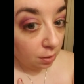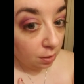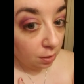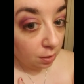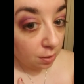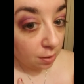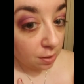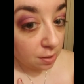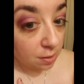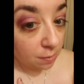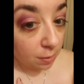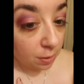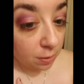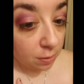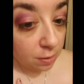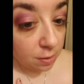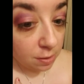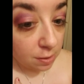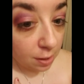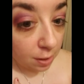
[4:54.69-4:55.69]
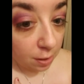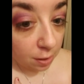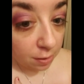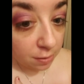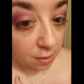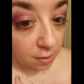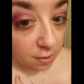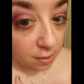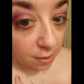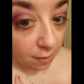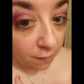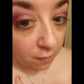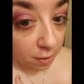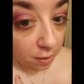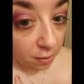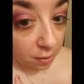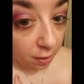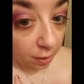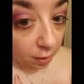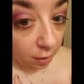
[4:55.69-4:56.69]
that's what it looks like on the seventh
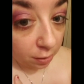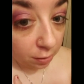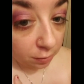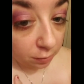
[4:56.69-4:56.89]
day.